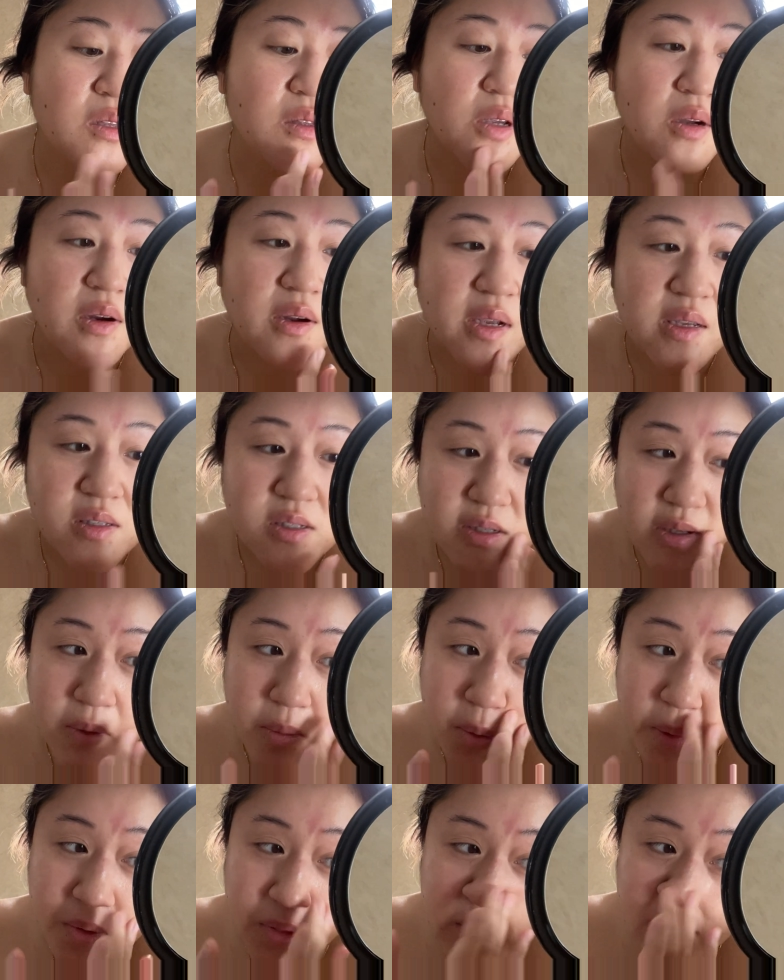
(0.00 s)
All right, so
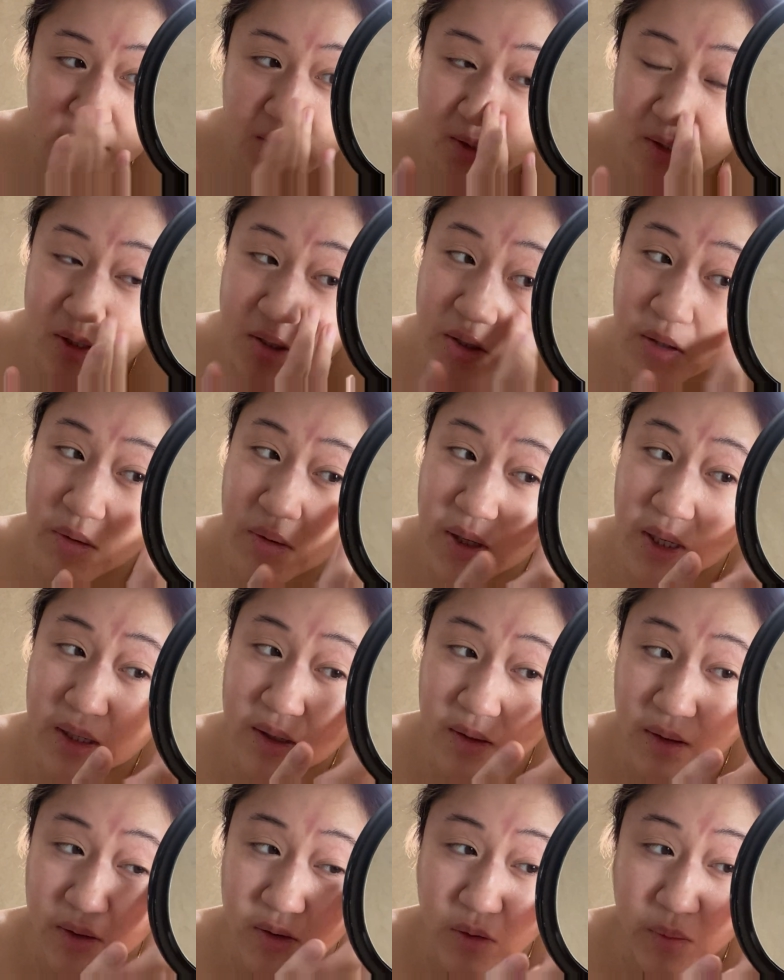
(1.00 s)
we want this to soak in
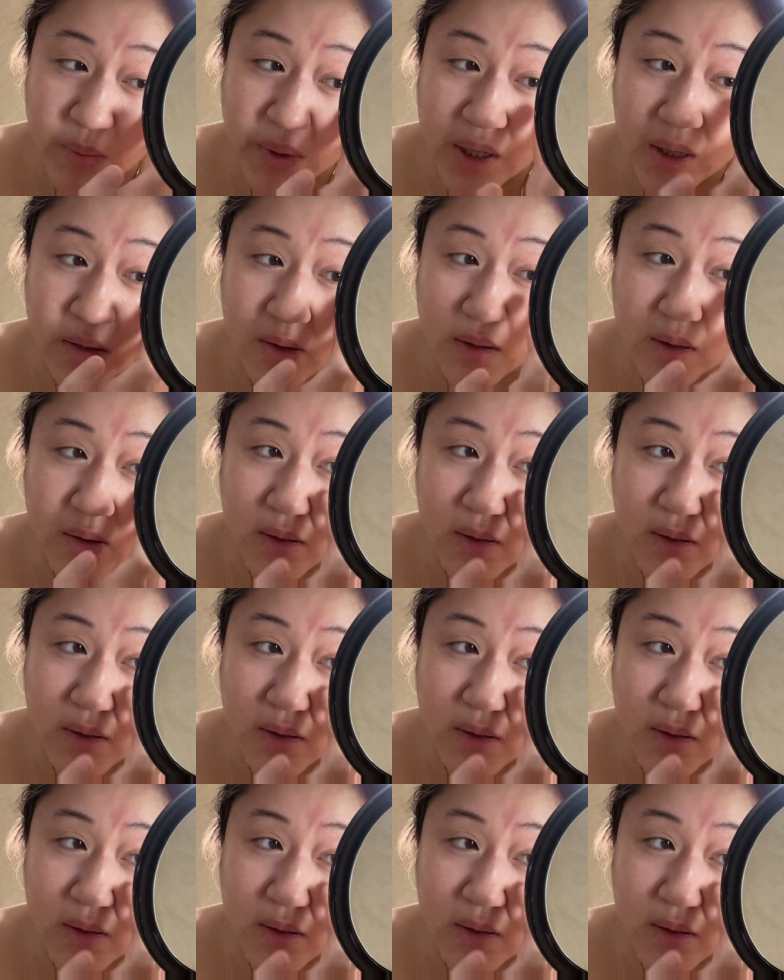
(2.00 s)
a little bit